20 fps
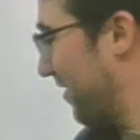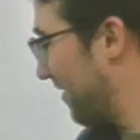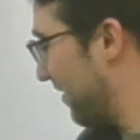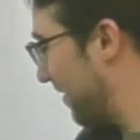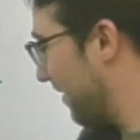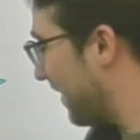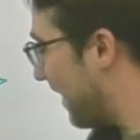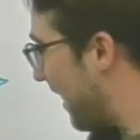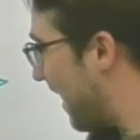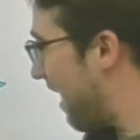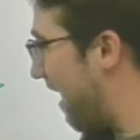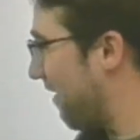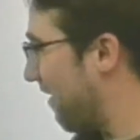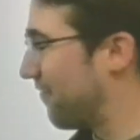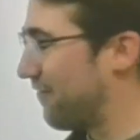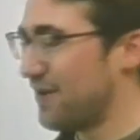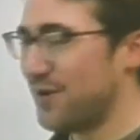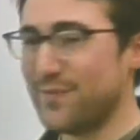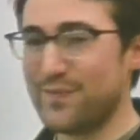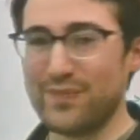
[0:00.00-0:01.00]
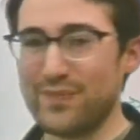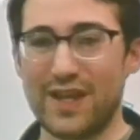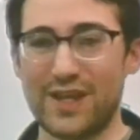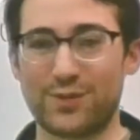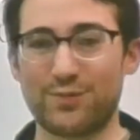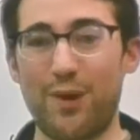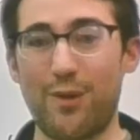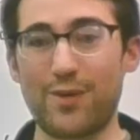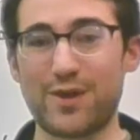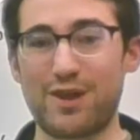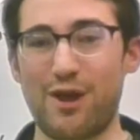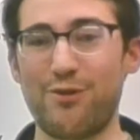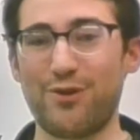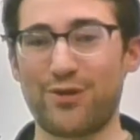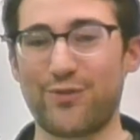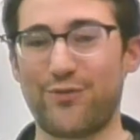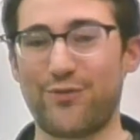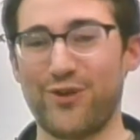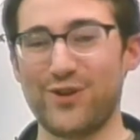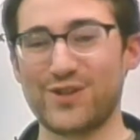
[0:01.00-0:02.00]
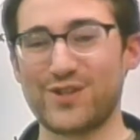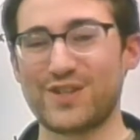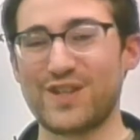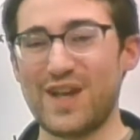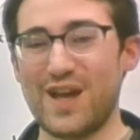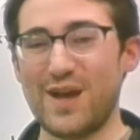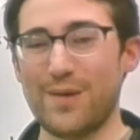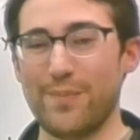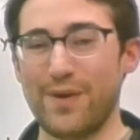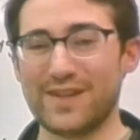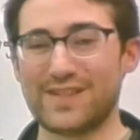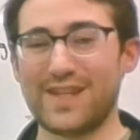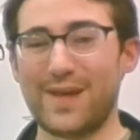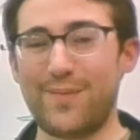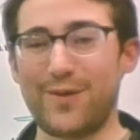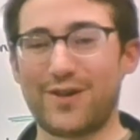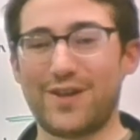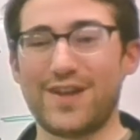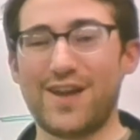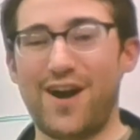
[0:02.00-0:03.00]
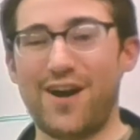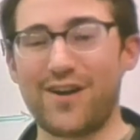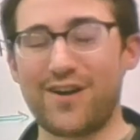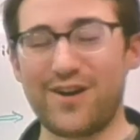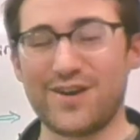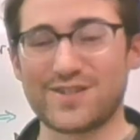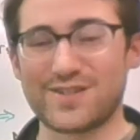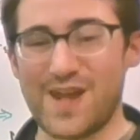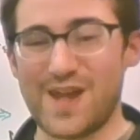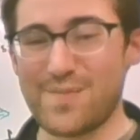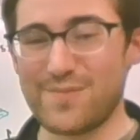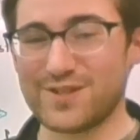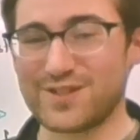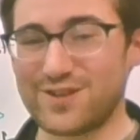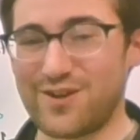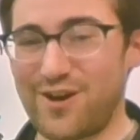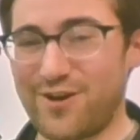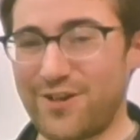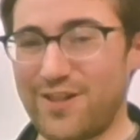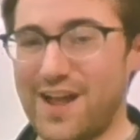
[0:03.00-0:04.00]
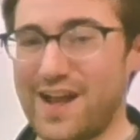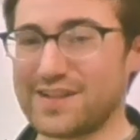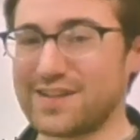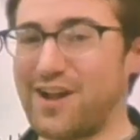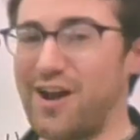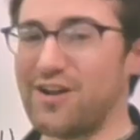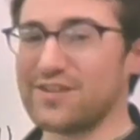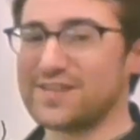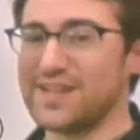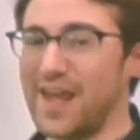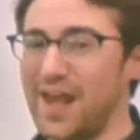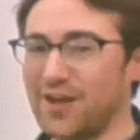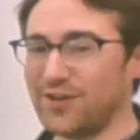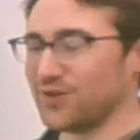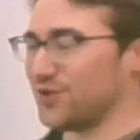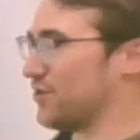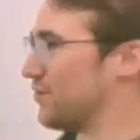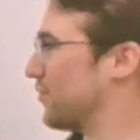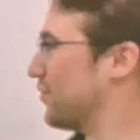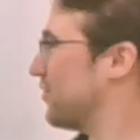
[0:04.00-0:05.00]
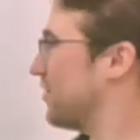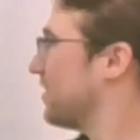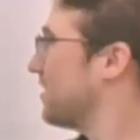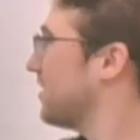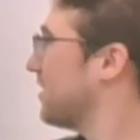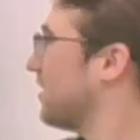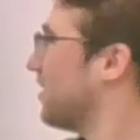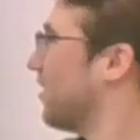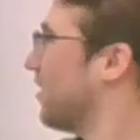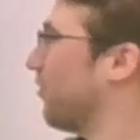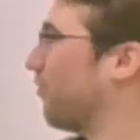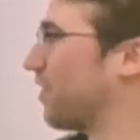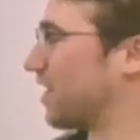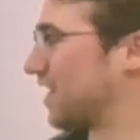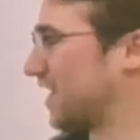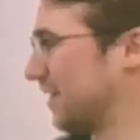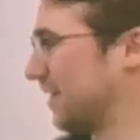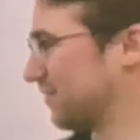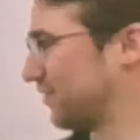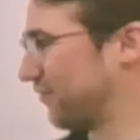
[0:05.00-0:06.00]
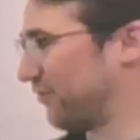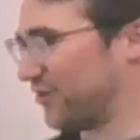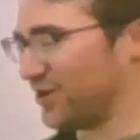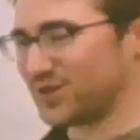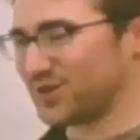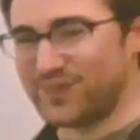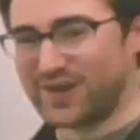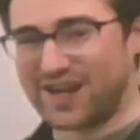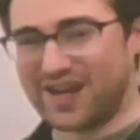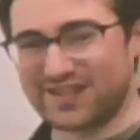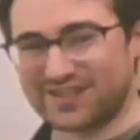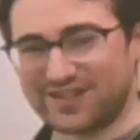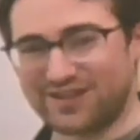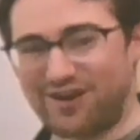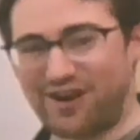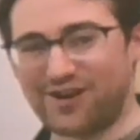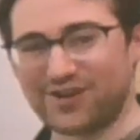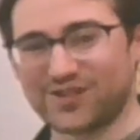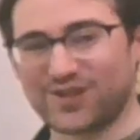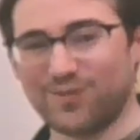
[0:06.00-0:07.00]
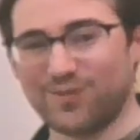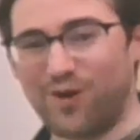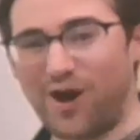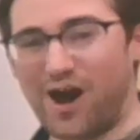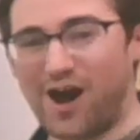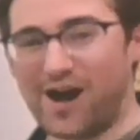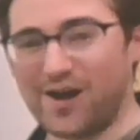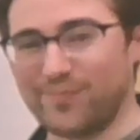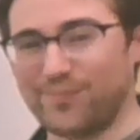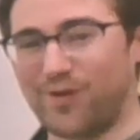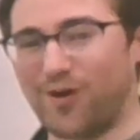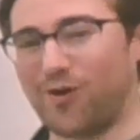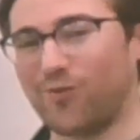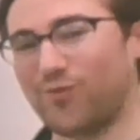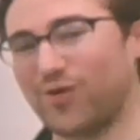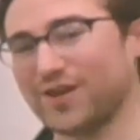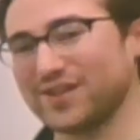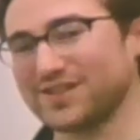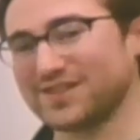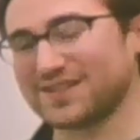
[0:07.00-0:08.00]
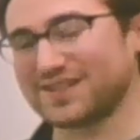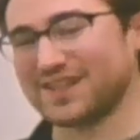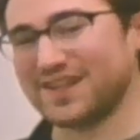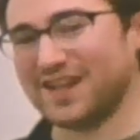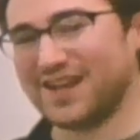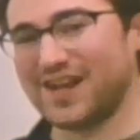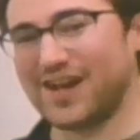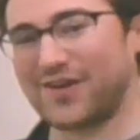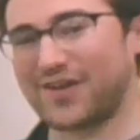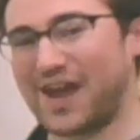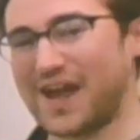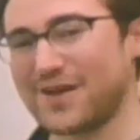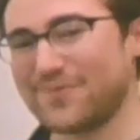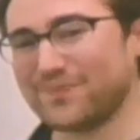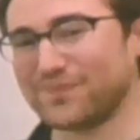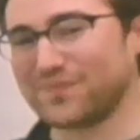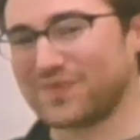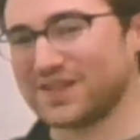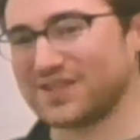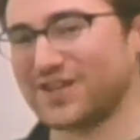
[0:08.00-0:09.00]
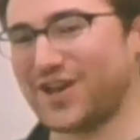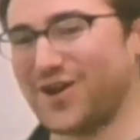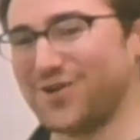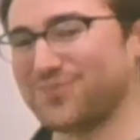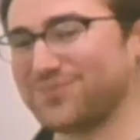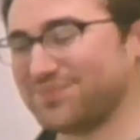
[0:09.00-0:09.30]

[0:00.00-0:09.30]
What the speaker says: to the F, is what we go with first. But typically on our assignments in our class, I'll tell you what comes first because there are some oddball ones. Okay? So,